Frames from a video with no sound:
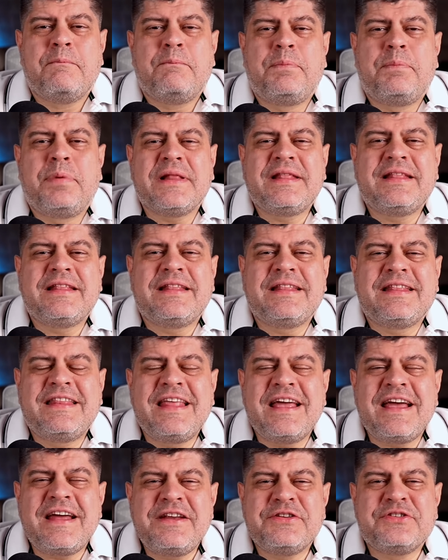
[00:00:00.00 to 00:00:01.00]
but
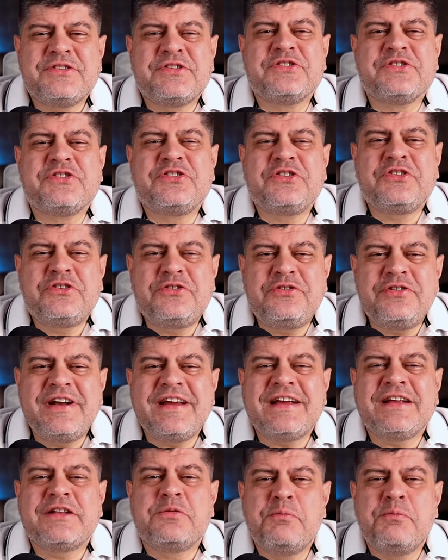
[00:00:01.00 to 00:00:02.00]
that is a strict